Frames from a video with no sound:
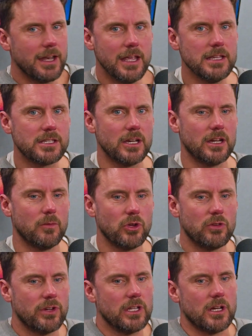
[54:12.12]
and he's going to, well,
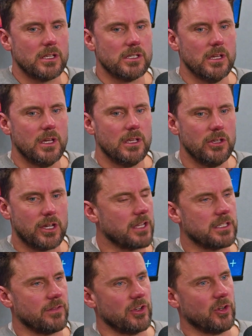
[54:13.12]
you realise you can't
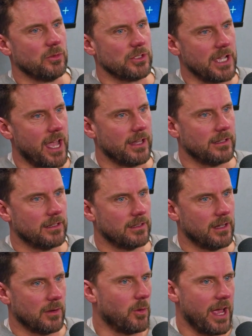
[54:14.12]
just have a normal chat
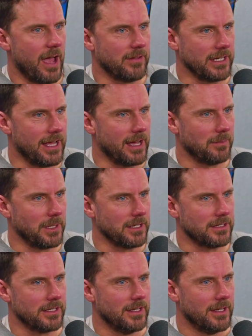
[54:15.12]
like we're having now
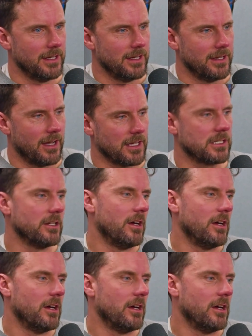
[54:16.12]
because I said,